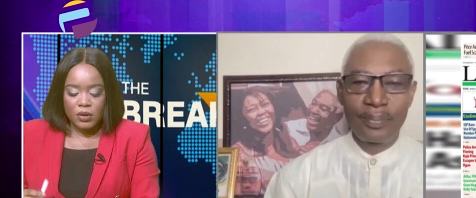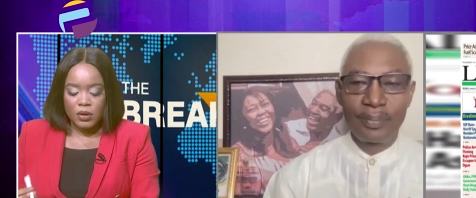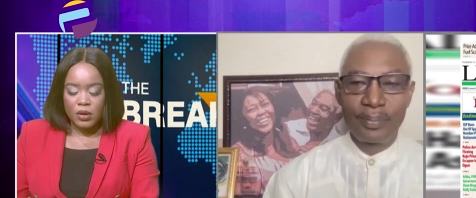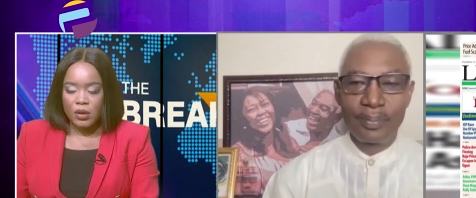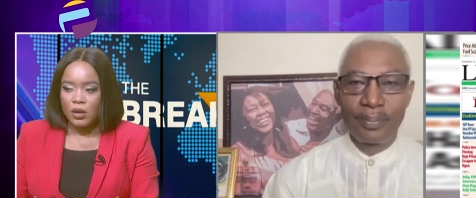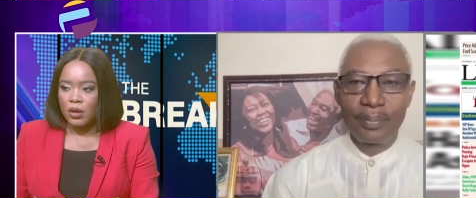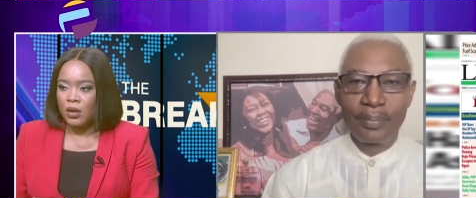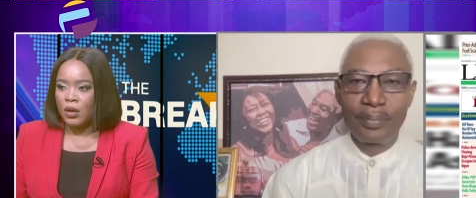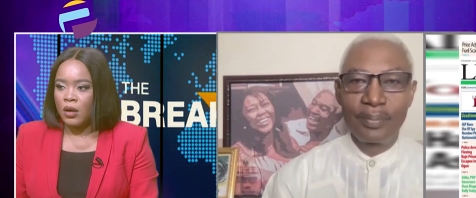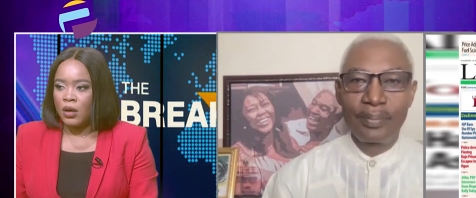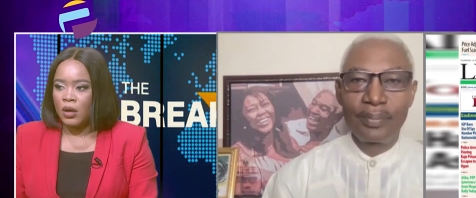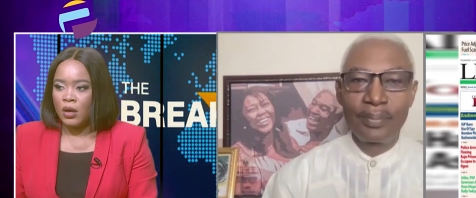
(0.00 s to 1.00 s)

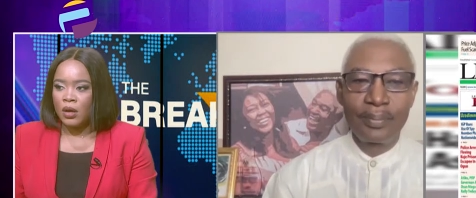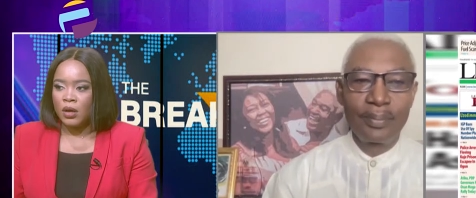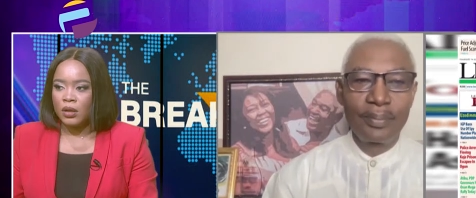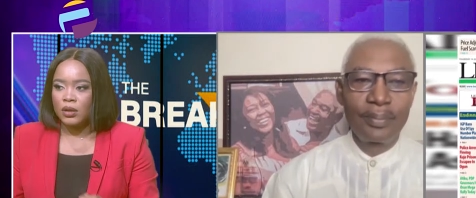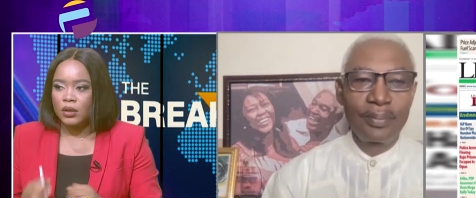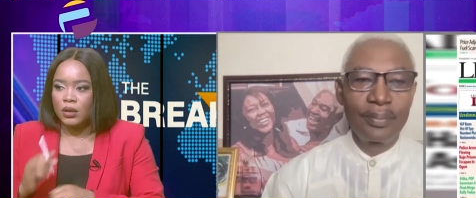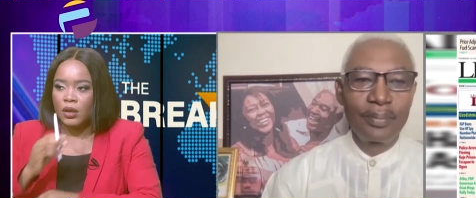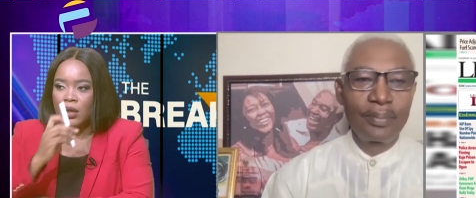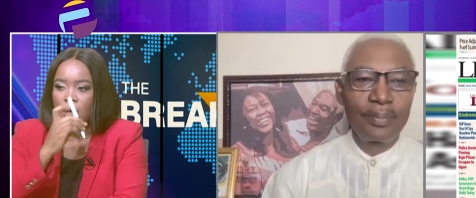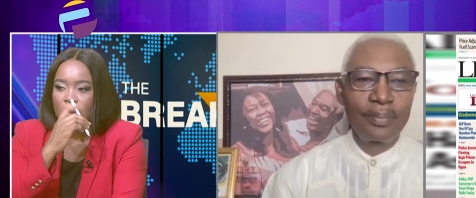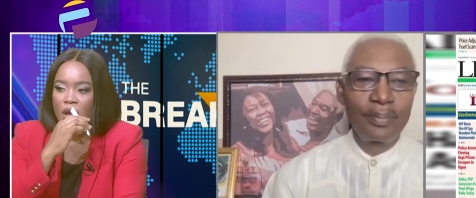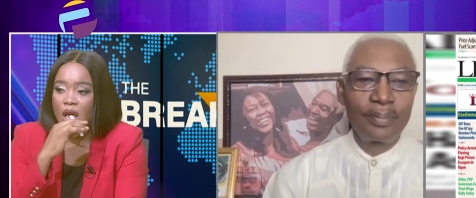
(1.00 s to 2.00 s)

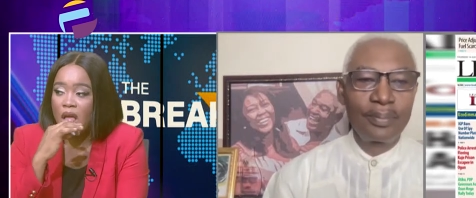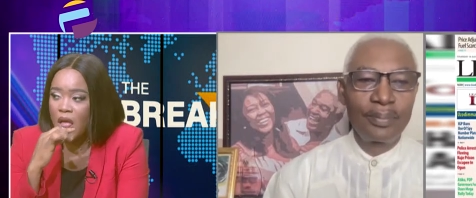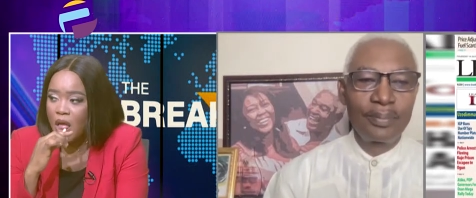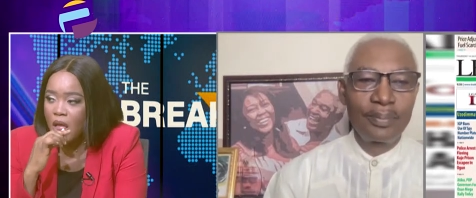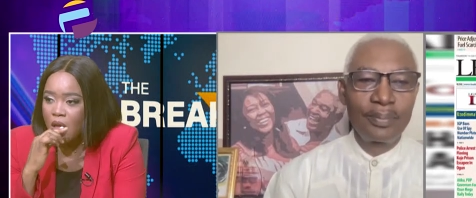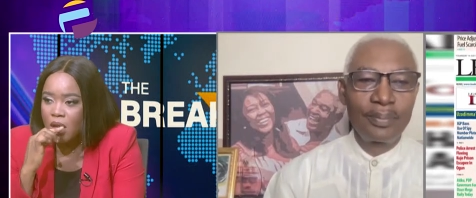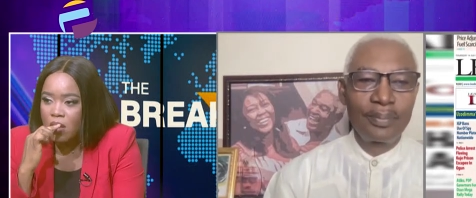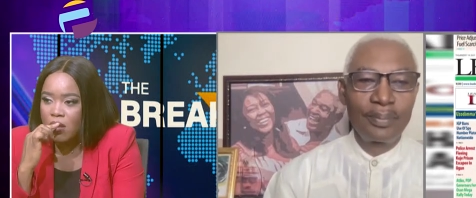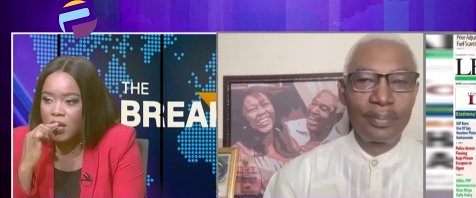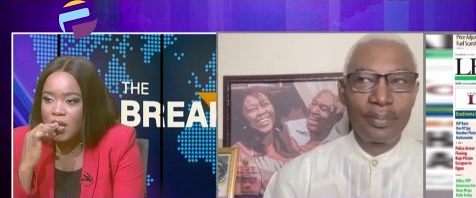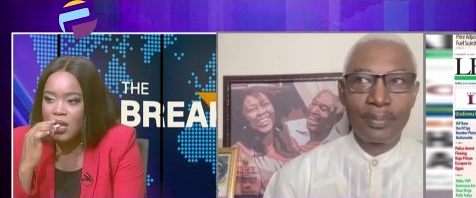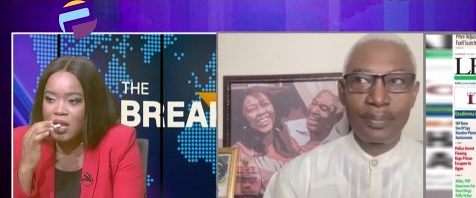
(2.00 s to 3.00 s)

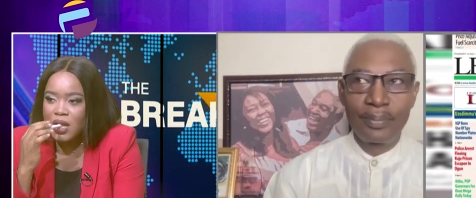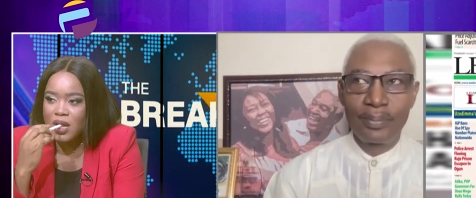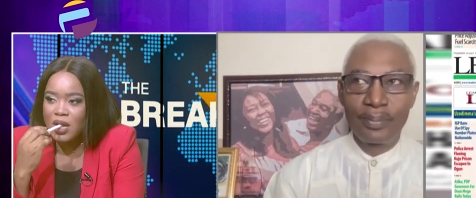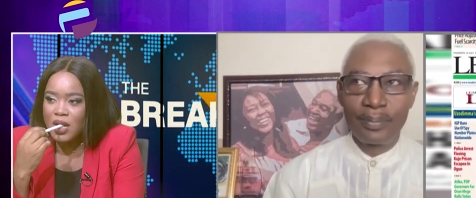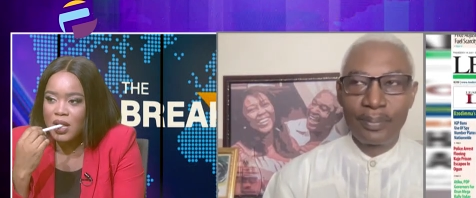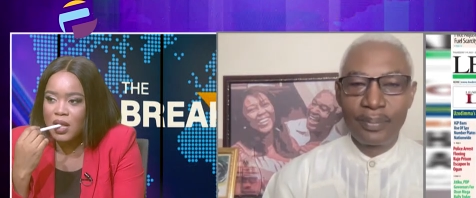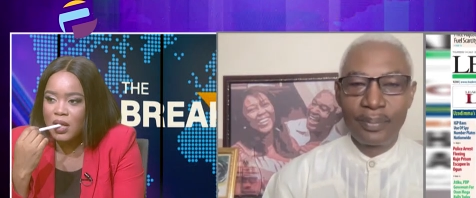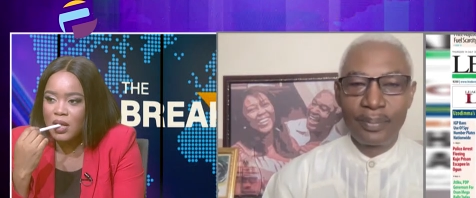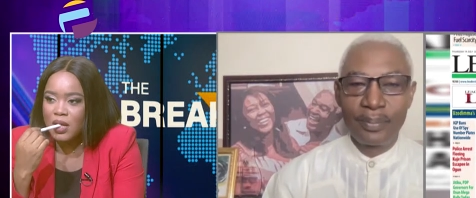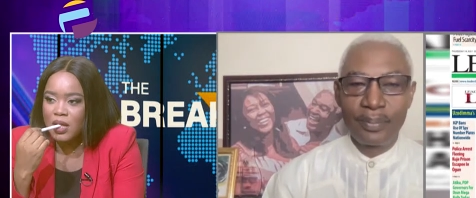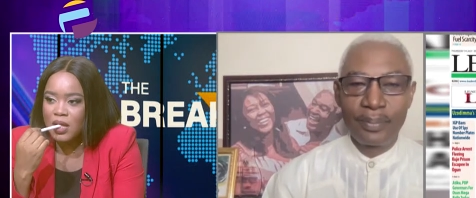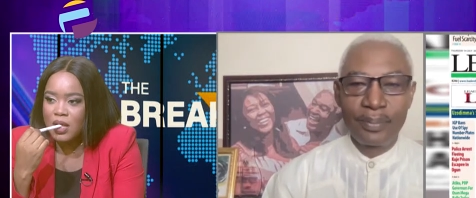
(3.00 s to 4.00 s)

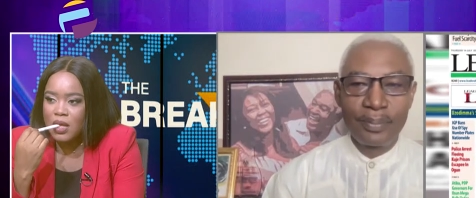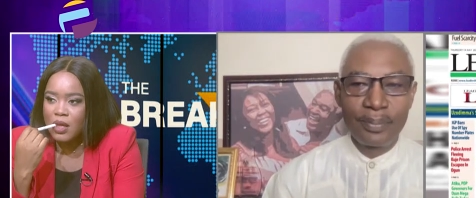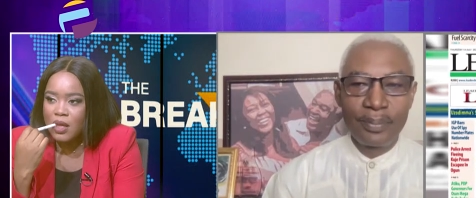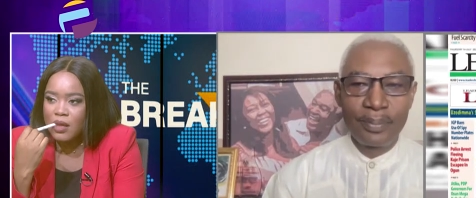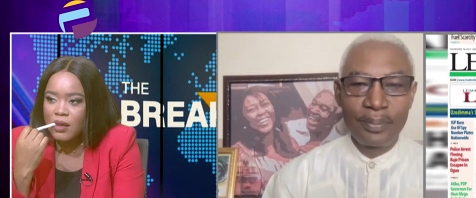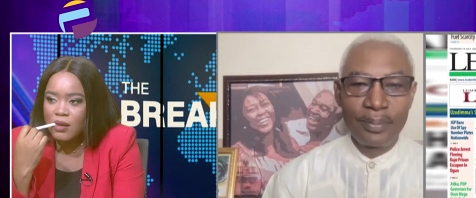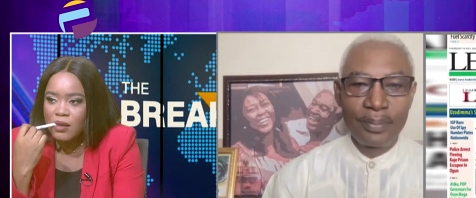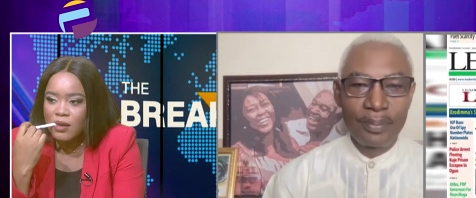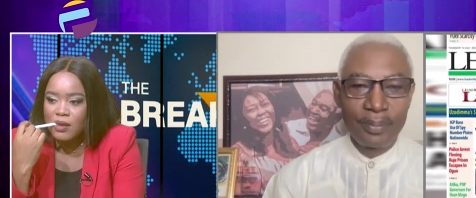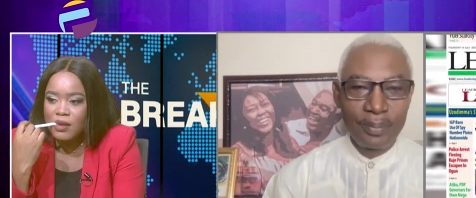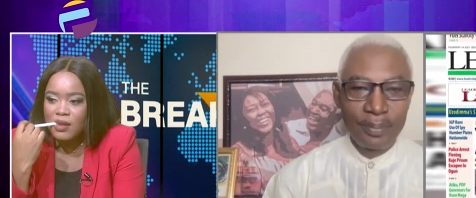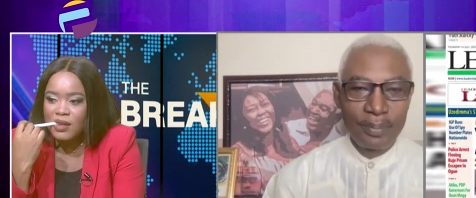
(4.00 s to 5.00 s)

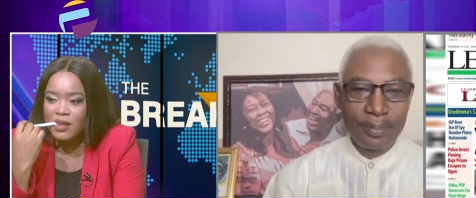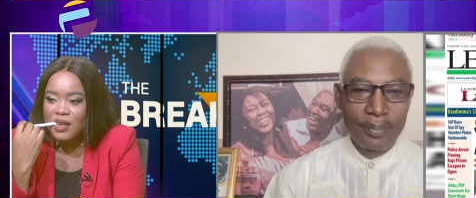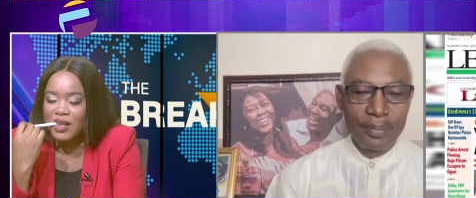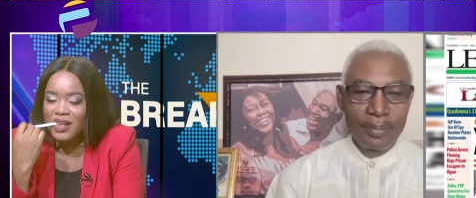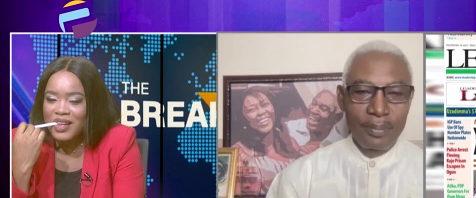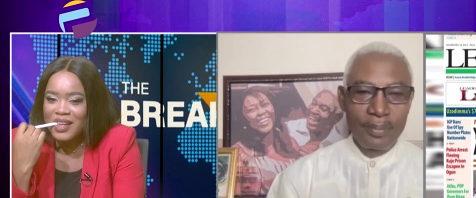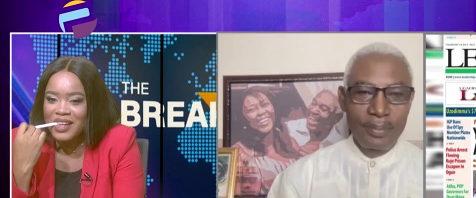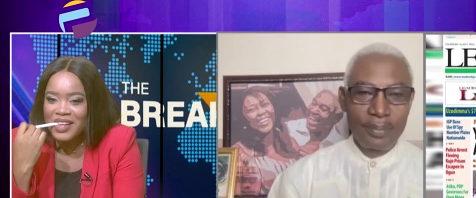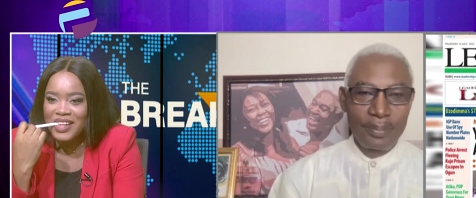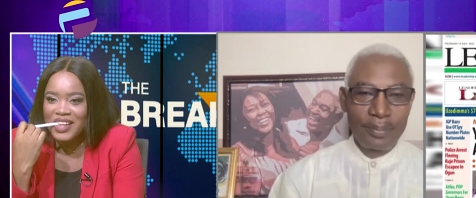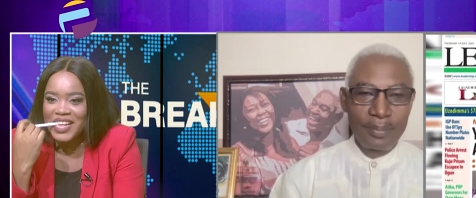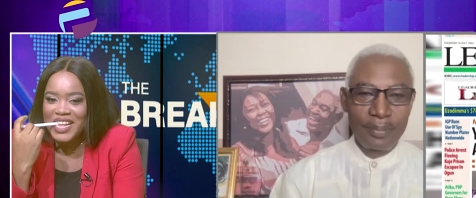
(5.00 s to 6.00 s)

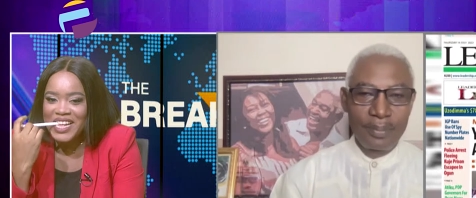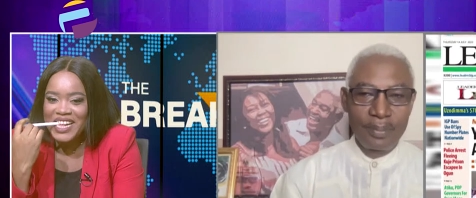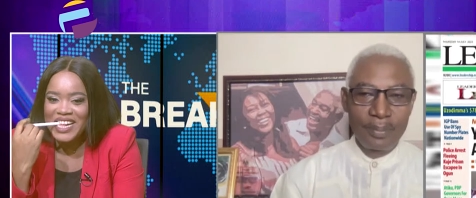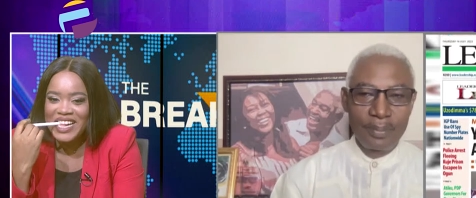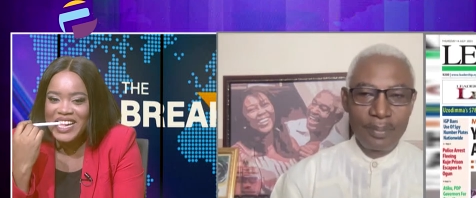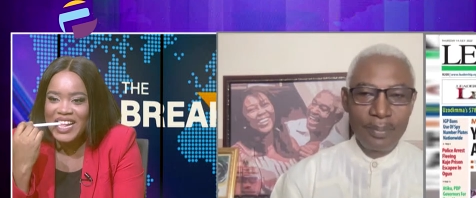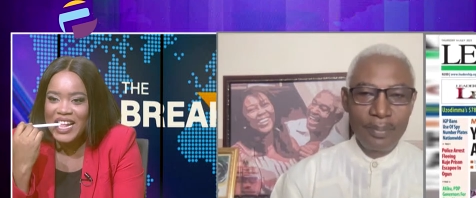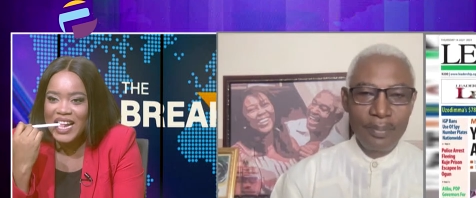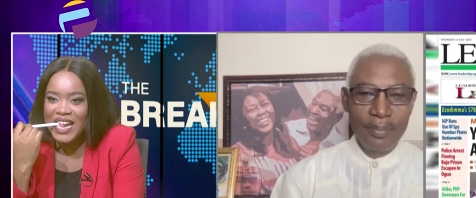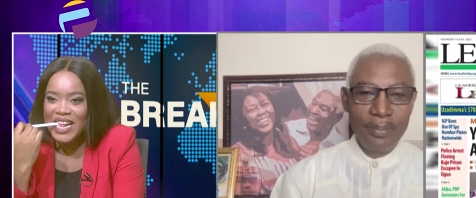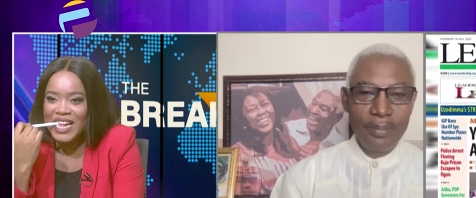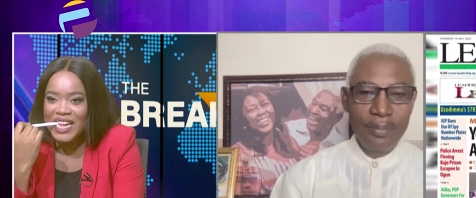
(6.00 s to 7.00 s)
[no speech]